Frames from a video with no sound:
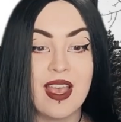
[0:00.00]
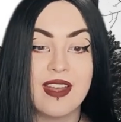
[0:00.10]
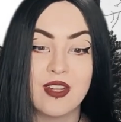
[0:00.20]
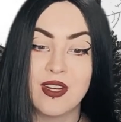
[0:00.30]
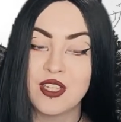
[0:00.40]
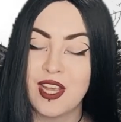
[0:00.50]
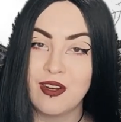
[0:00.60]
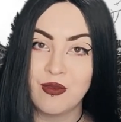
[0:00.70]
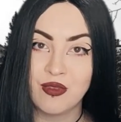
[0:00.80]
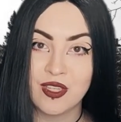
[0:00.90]
and our
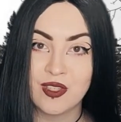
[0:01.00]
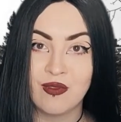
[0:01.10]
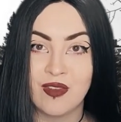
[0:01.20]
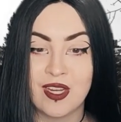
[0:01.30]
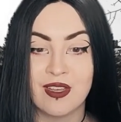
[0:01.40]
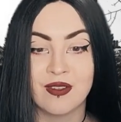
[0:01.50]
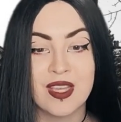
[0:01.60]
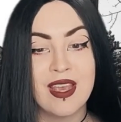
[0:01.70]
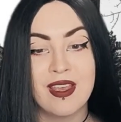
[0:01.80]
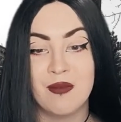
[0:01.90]
channel brings you videos
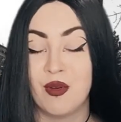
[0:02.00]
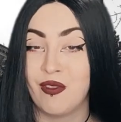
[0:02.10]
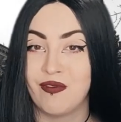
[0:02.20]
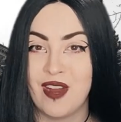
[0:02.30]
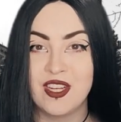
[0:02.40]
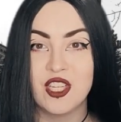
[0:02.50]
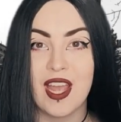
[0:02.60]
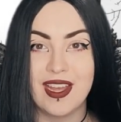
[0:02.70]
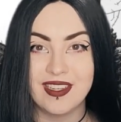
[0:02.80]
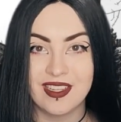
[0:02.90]
in both French
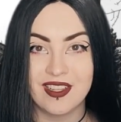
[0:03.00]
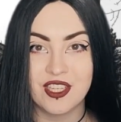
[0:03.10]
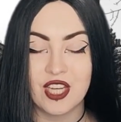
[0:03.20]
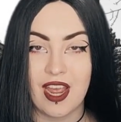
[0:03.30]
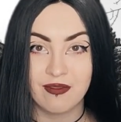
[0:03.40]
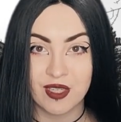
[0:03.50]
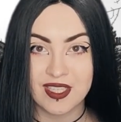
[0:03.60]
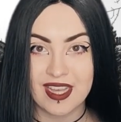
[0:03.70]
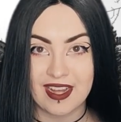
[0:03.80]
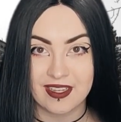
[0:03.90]
and English every
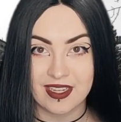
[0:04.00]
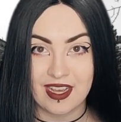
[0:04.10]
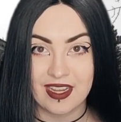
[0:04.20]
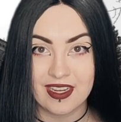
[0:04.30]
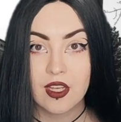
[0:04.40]
Saturday.